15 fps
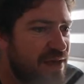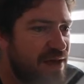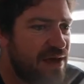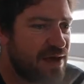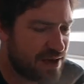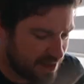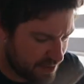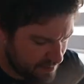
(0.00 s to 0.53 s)

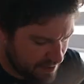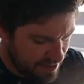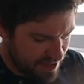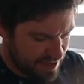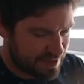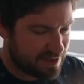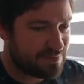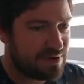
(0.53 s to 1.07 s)
And I quite
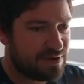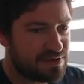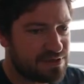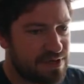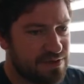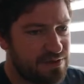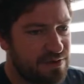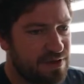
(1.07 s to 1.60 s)
like it because
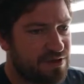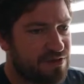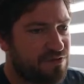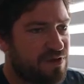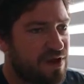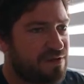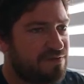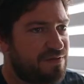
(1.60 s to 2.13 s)
now you get
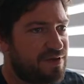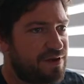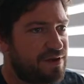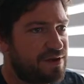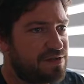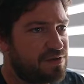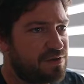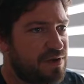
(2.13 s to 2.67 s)

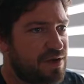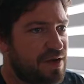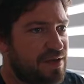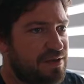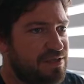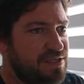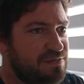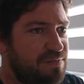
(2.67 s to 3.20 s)
traffic, sort of
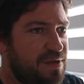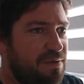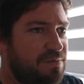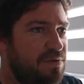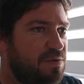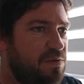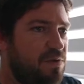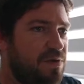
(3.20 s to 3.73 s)
like just
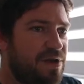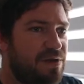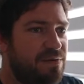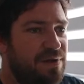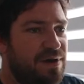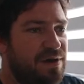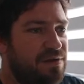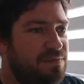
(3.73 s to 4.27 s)
people walking
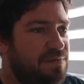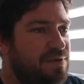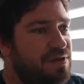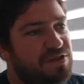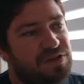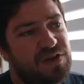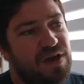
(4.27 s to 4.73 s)
around, but